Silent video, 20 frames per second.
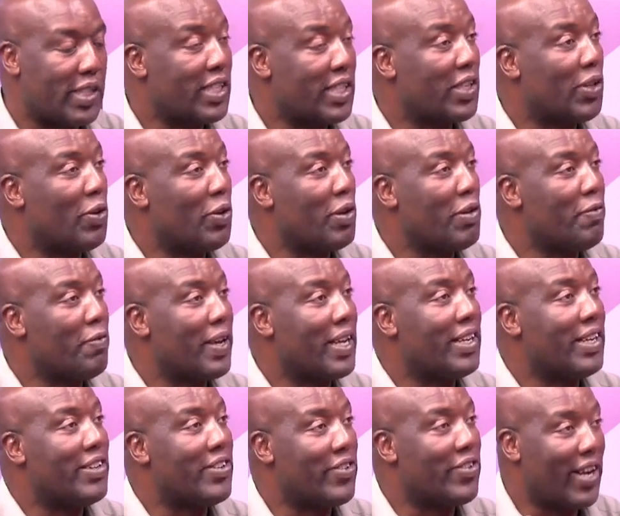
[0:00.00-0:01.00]
that glorify
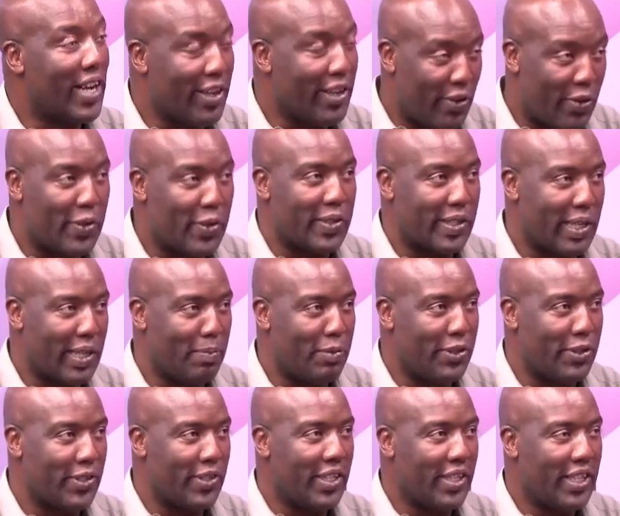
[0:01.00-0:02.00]
drug
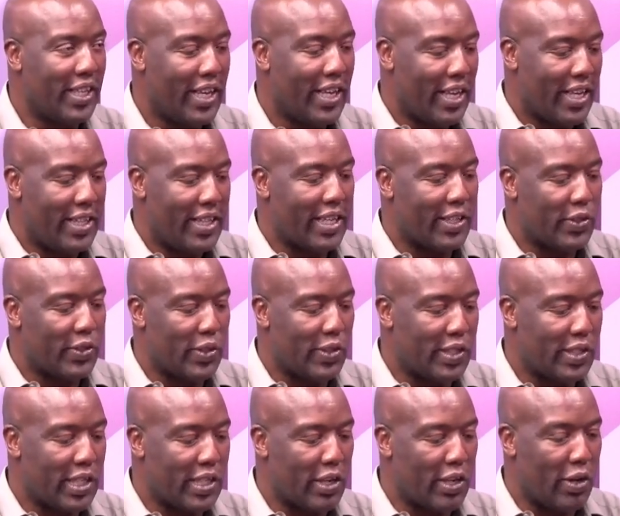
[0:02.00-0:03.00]
consumption. There are
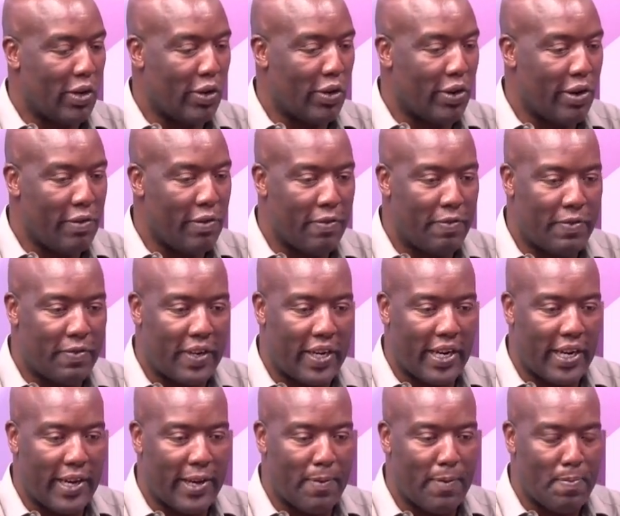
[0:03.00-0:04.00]
songs that
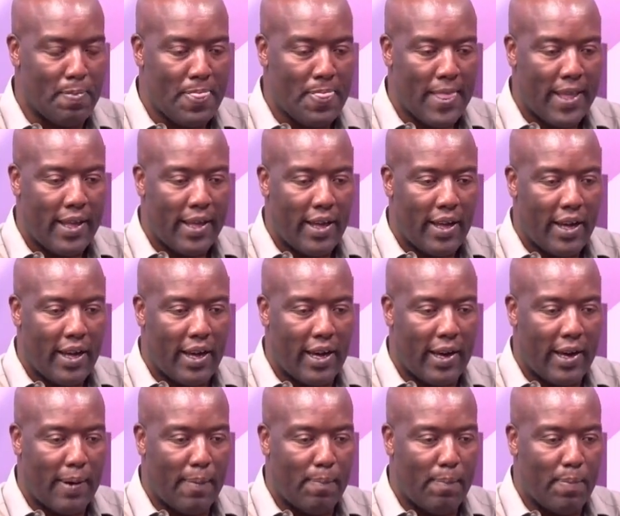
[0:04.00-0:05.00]
glorify
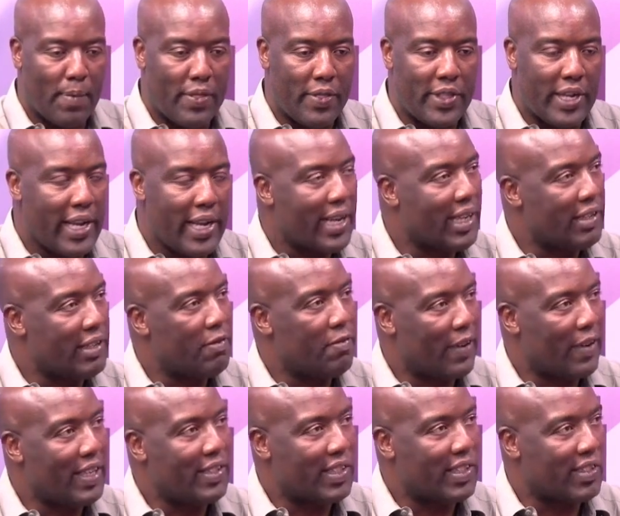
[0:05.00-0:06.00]
the negative
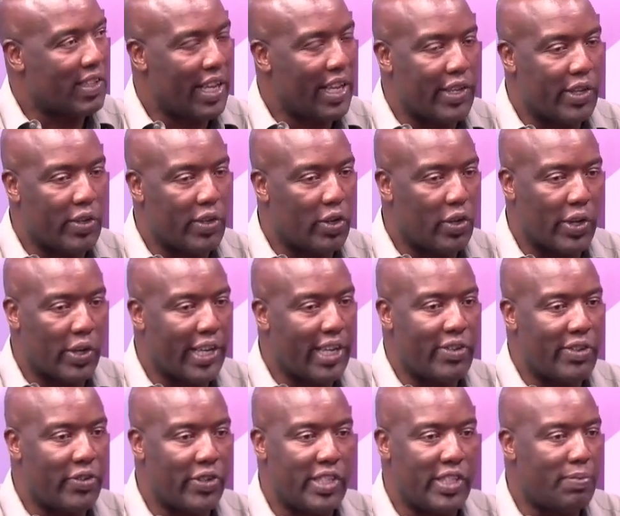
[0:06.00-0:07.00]
vices, like,
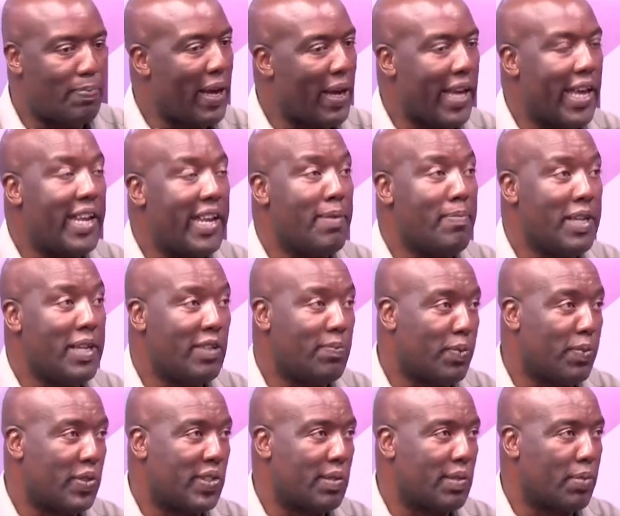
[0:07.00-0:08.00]
get rich by any means
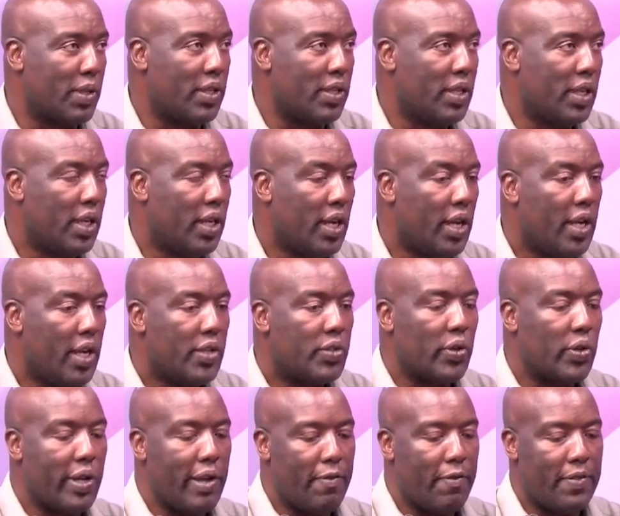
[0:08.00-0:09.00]
possible.
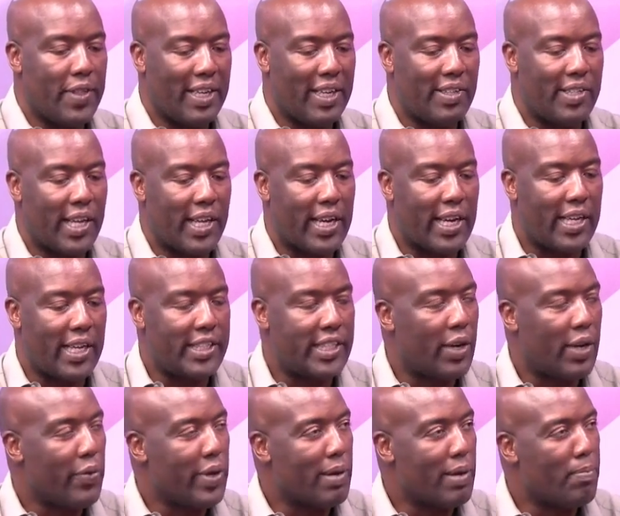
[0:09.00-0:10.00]
So if that's the
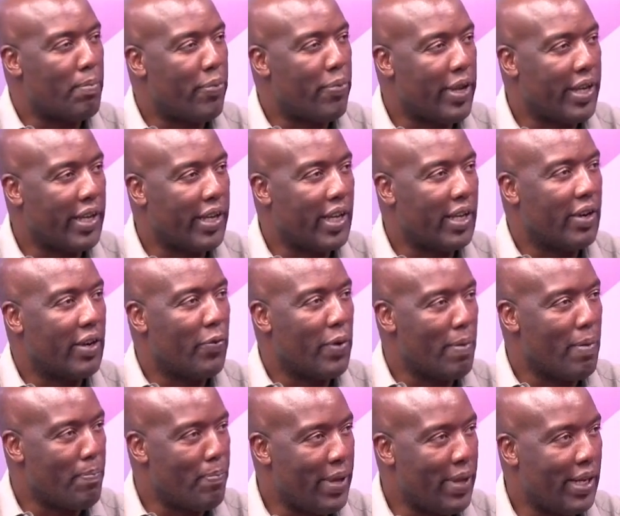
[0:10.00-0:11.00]
culture we are
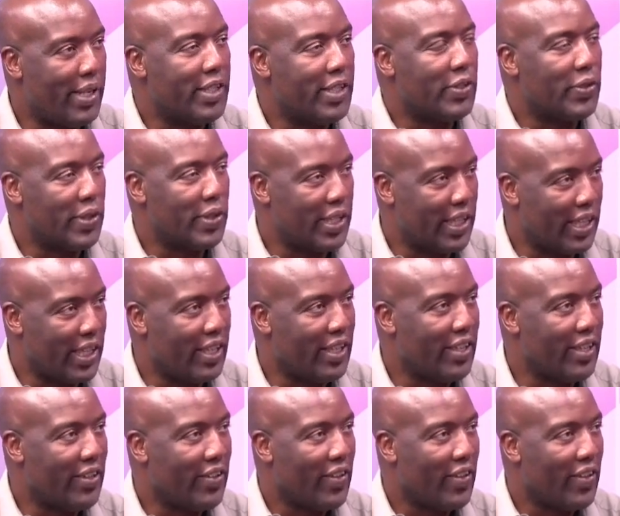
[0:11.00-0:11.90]
building today,